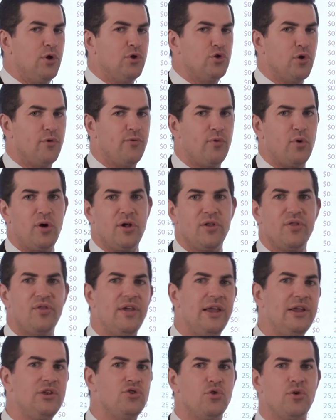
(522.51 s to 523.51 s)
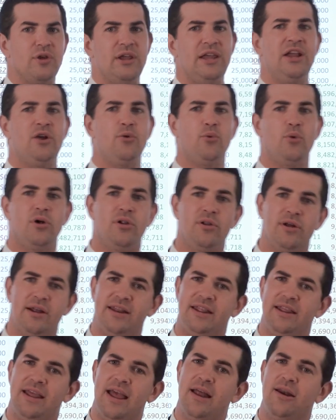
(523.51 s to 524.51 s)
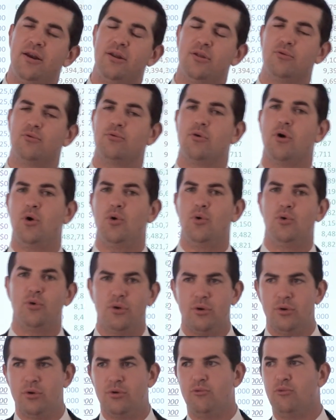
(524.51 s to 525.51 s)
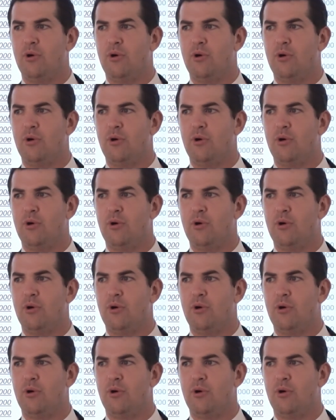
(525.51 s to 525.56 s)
So if all things are equal at the end of the road,